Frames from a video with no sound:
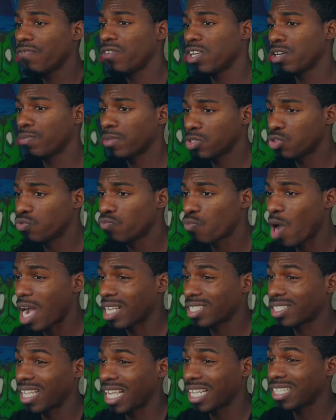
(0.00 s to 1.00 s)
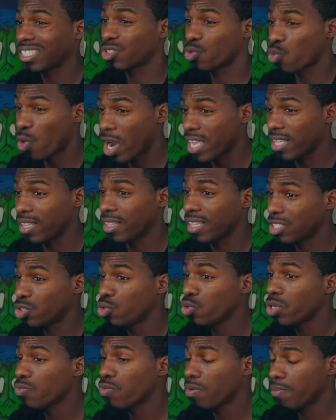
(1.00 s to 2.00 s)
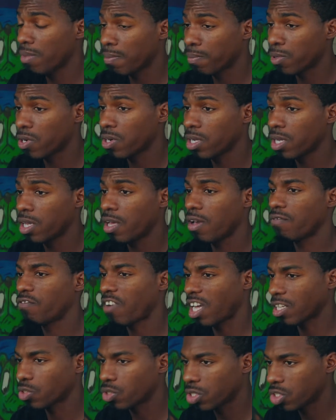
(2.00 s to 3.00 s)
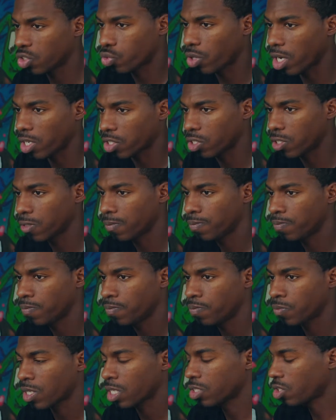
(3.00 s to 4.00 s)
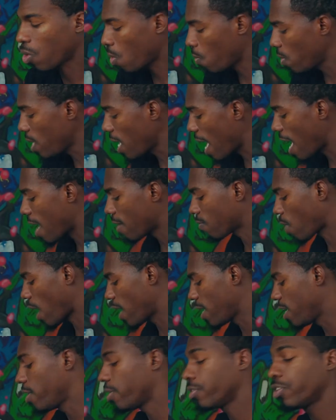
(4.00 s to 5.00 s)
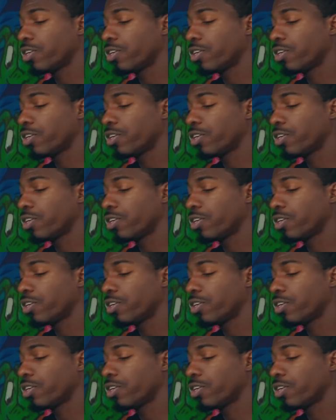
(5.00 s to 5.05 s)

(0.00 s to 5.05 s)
film that you watch that's great that you can remember follows this structure. So what we have right here in